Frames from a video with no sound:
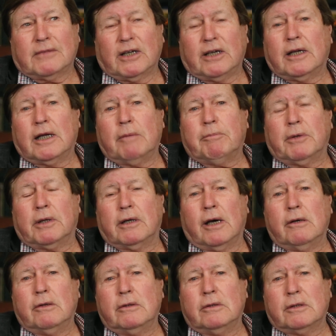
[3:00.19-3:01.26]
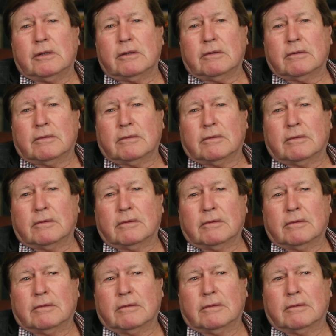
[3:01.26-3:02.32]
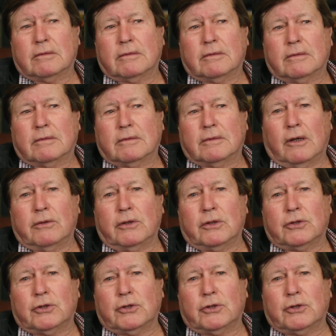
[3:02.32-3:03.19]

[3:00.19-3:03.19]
getting up your nose, on your